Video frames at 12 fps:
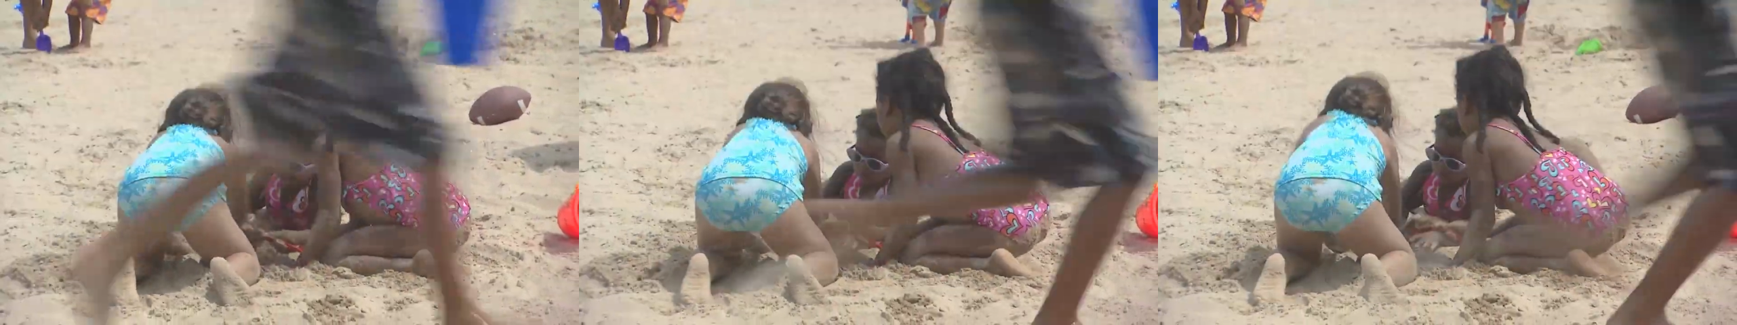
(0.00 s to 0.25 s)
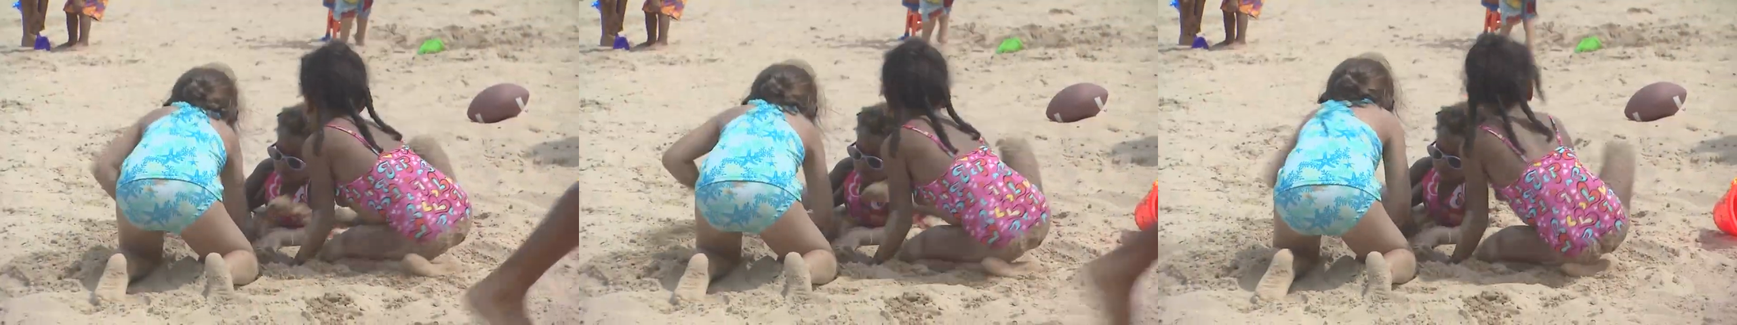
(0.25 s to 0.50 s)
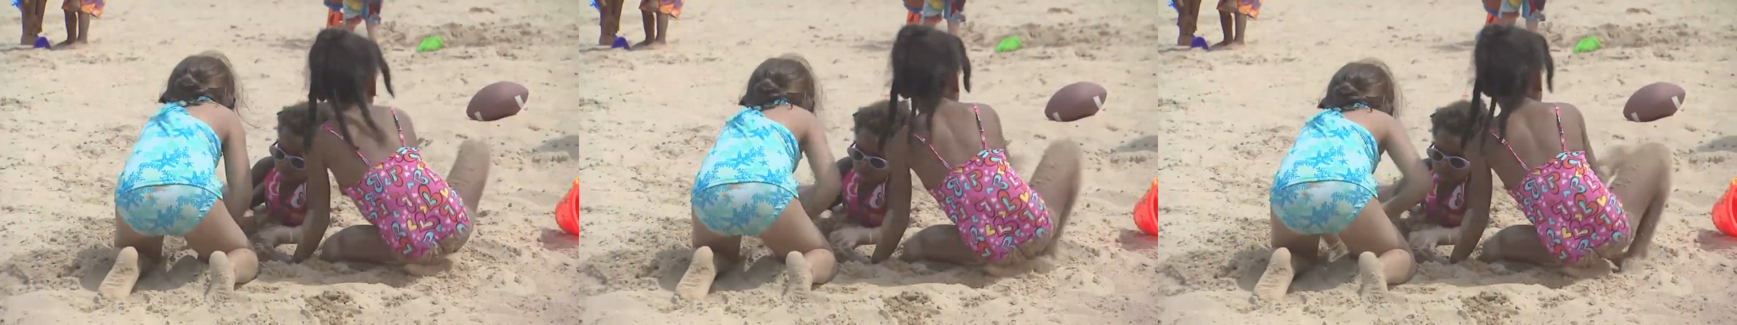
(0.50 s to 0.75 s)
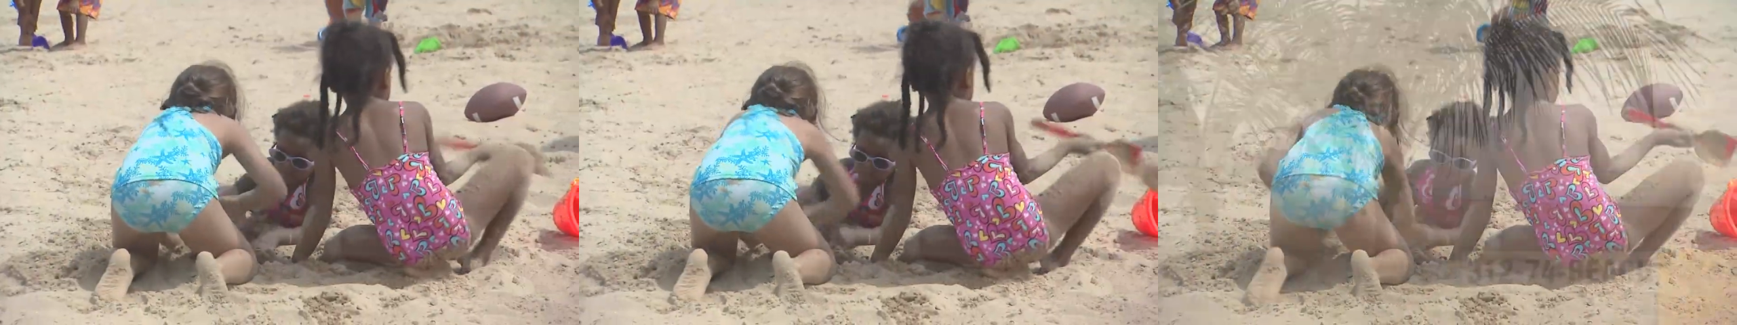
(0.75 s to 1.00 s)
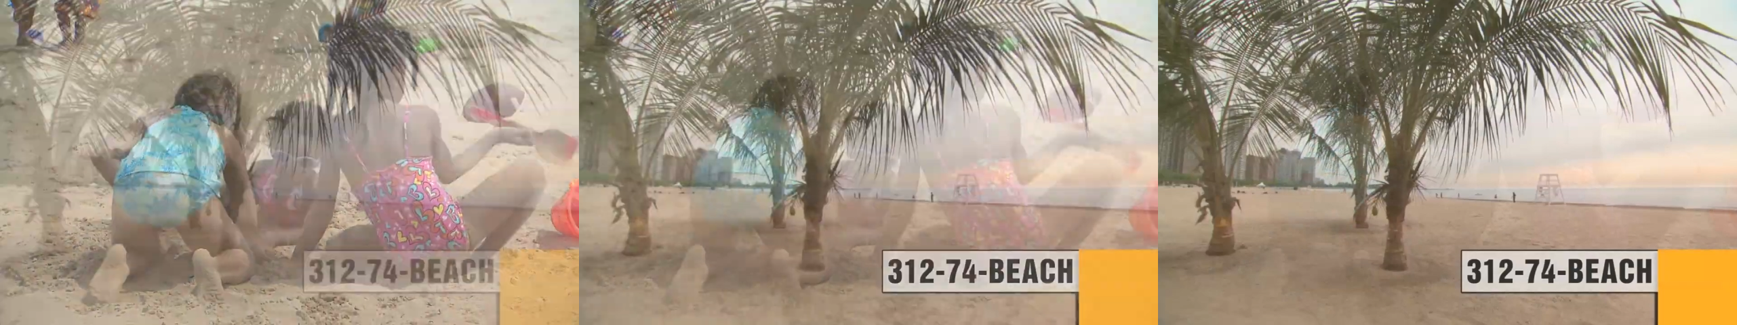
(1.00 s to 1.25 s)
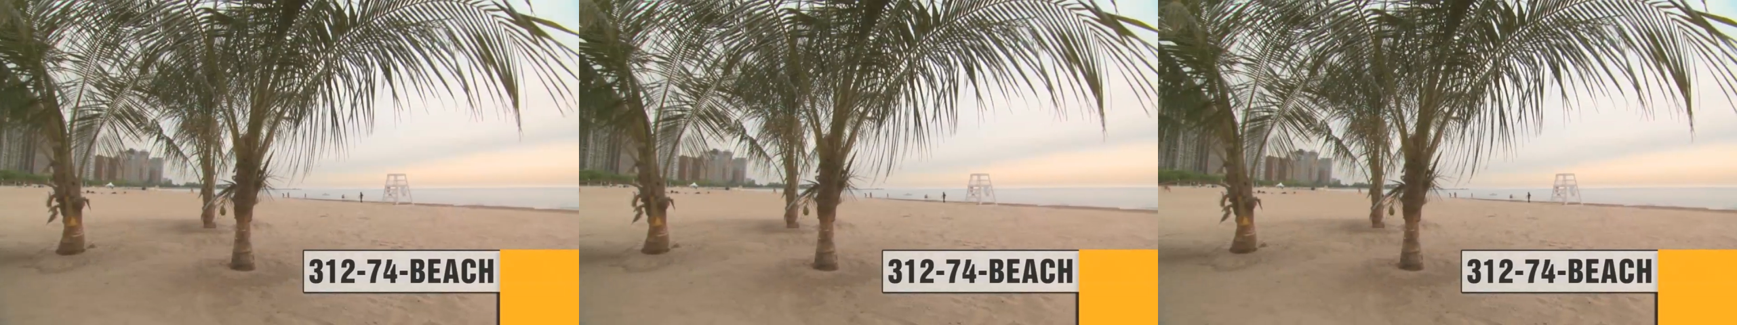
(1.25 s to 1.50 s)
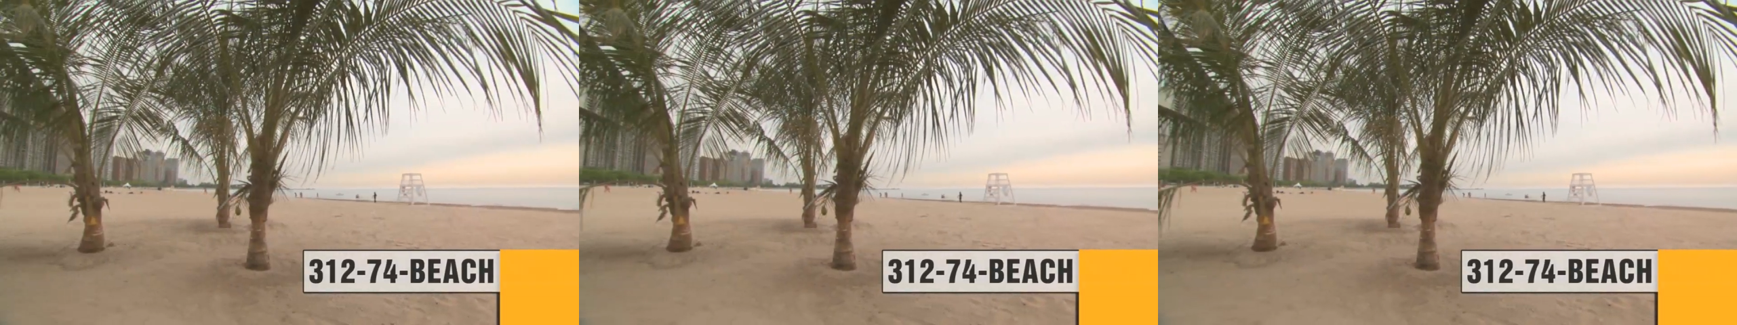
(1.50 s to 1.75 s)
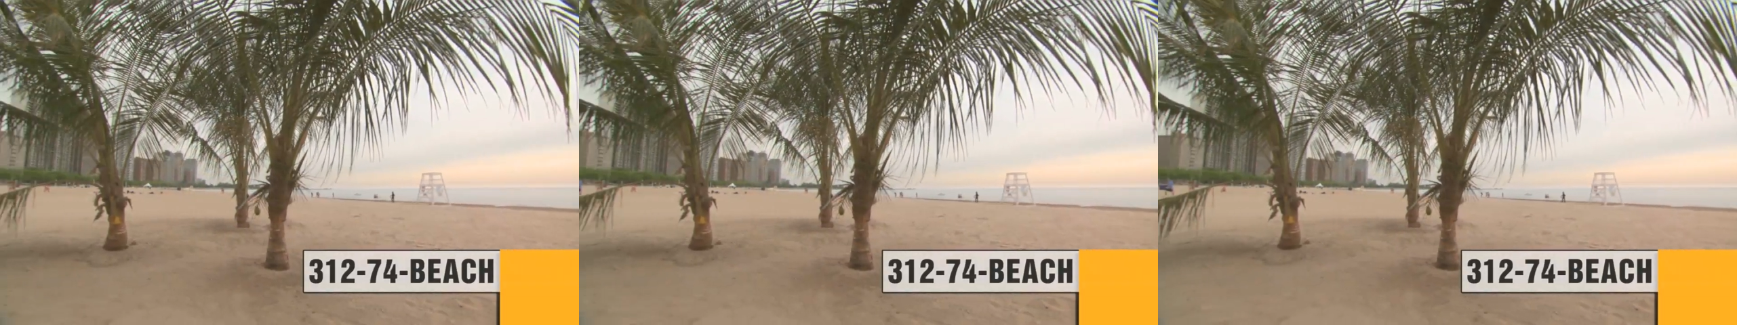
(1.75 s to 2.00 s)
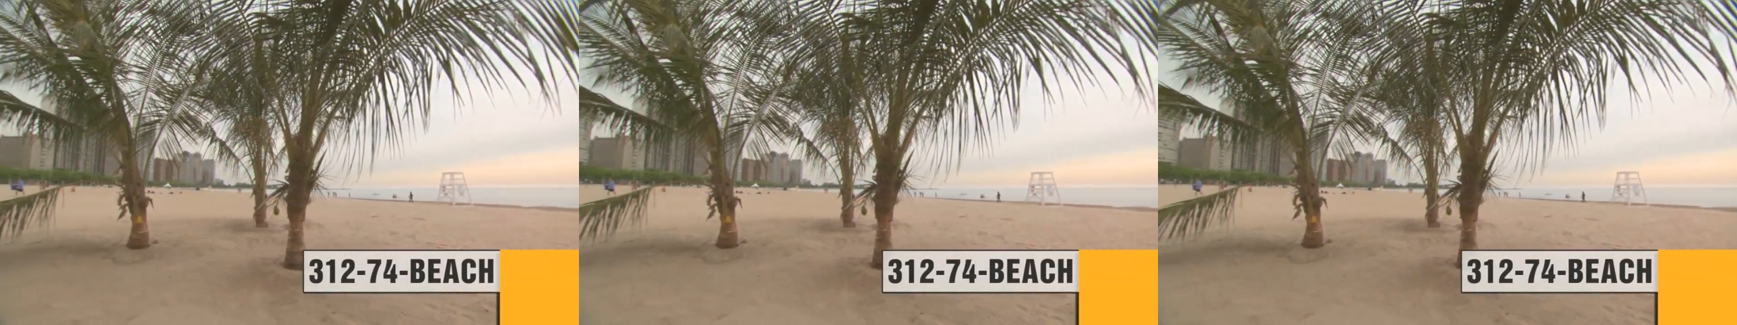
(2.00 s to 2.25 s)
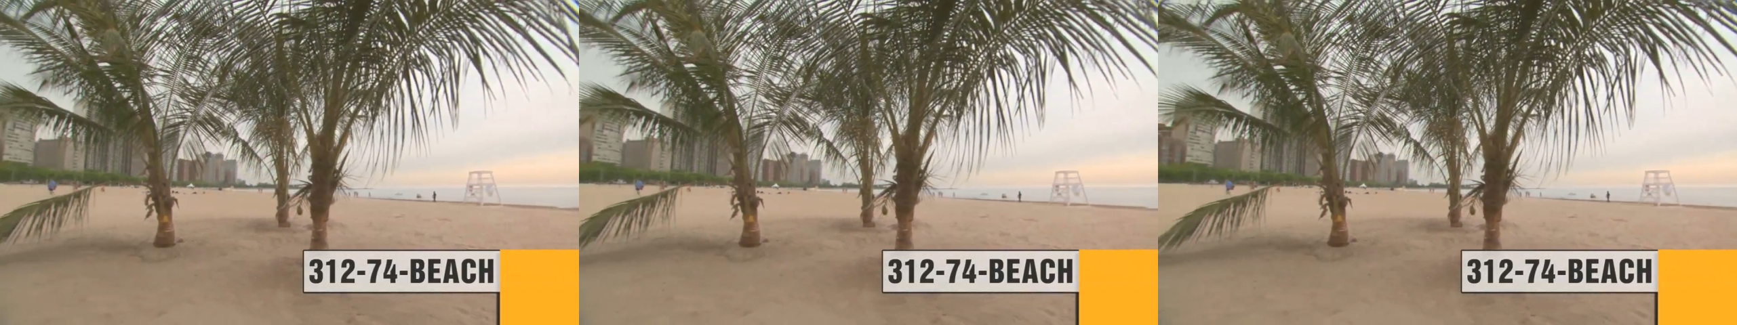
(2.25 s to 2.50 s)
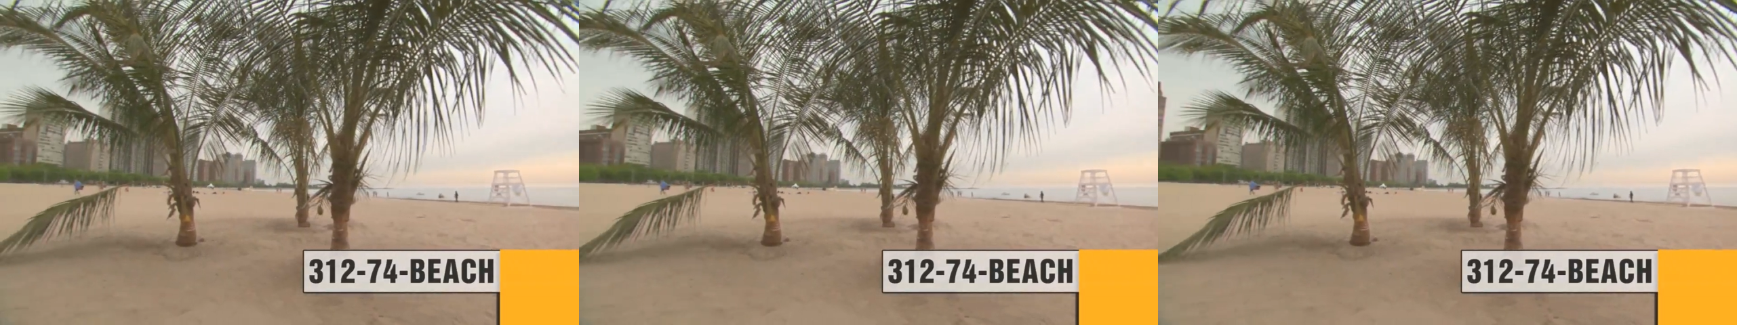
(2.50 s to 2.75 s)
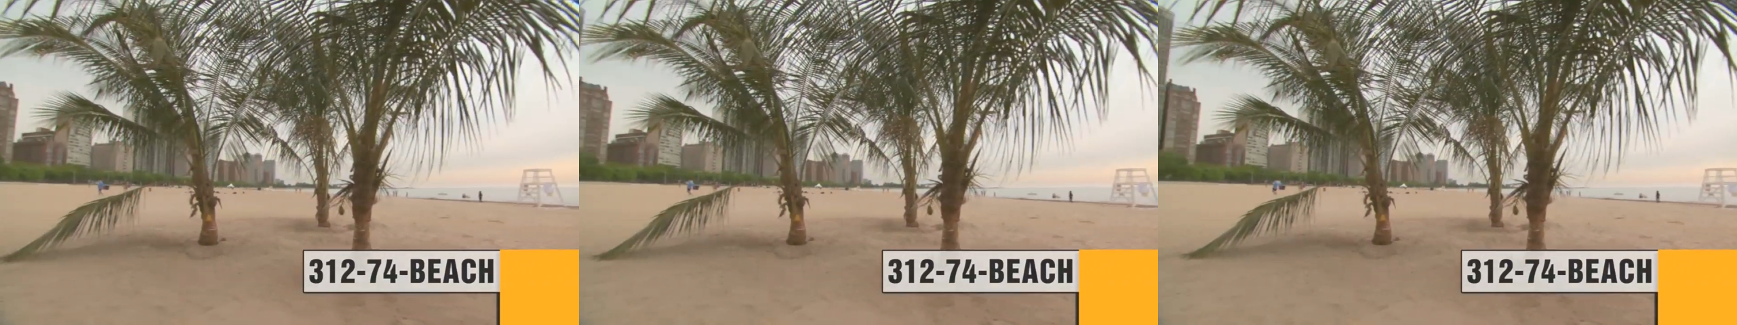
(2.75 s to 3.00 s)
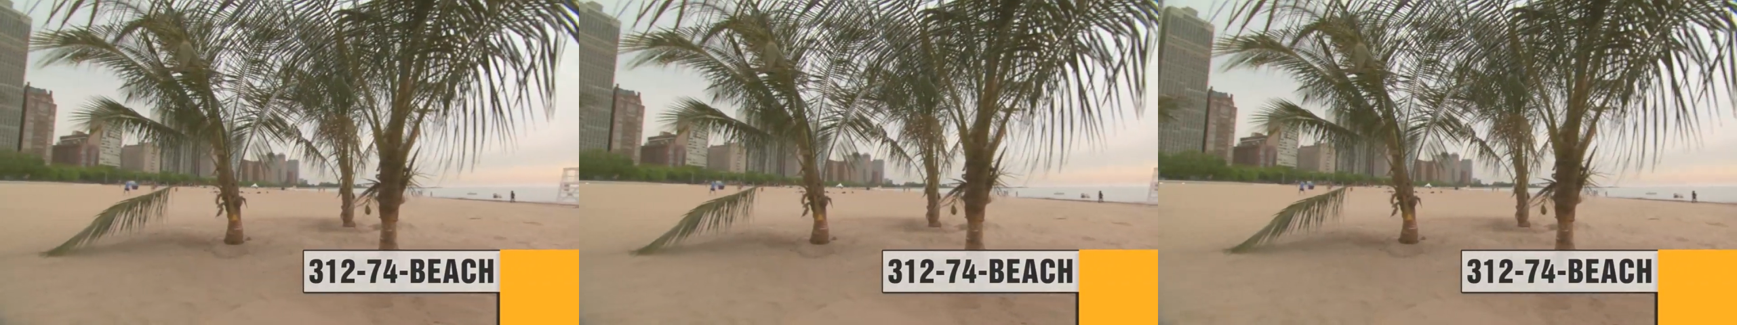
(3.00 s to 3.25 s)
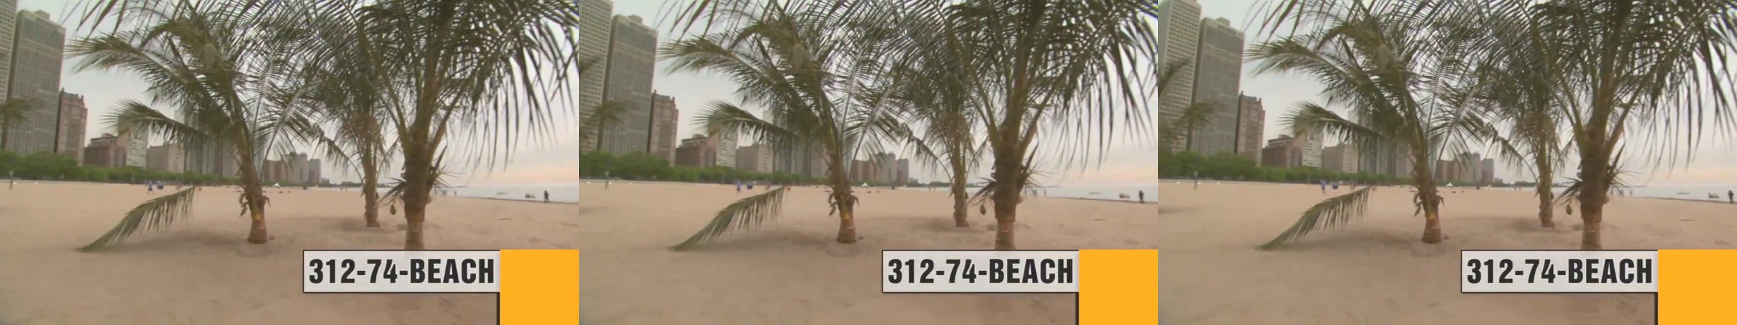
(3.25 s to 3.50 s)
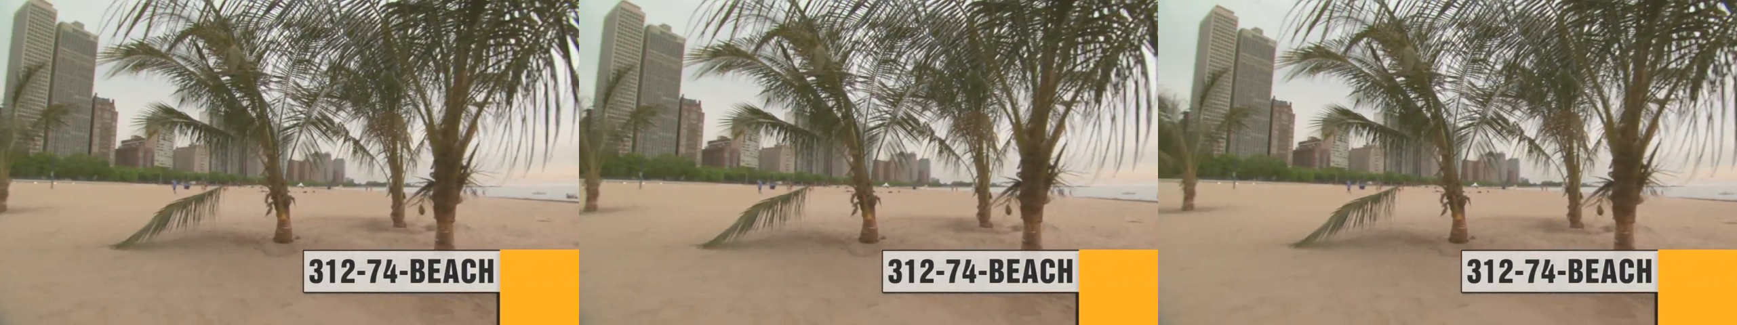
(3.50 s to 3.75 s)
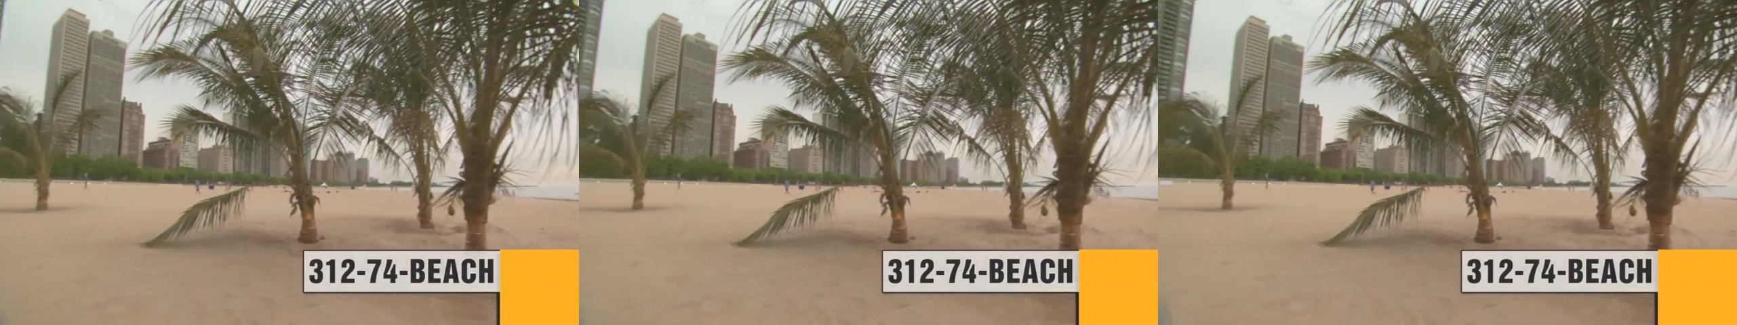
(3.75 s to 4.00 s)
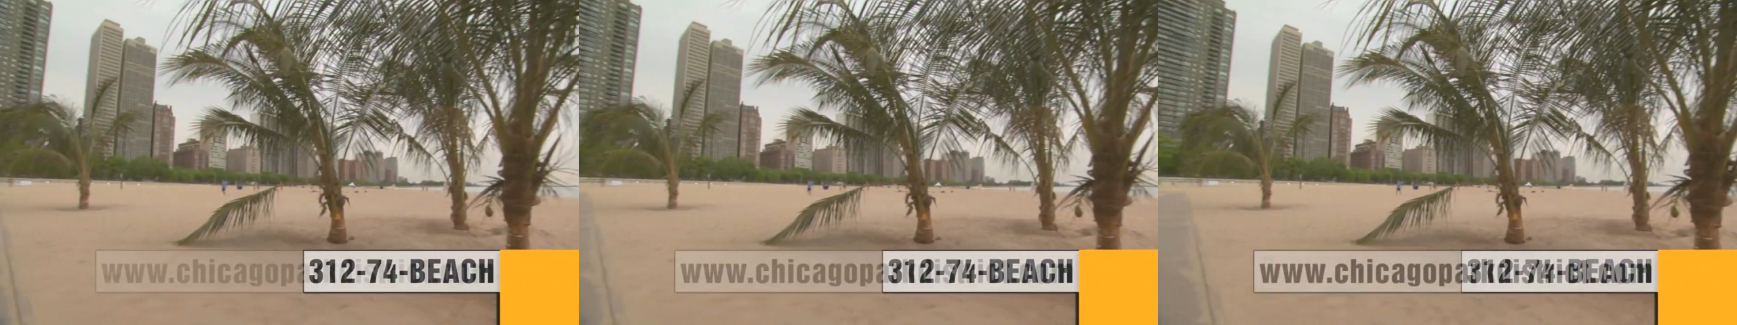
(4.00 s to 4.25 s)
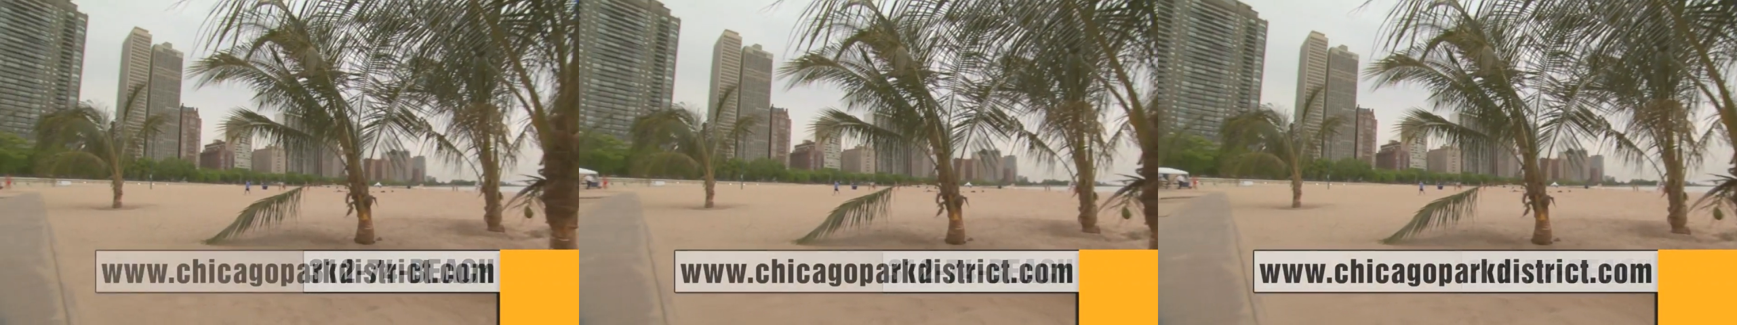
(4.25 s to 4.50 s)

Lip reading: Nobody's mouth can be seen.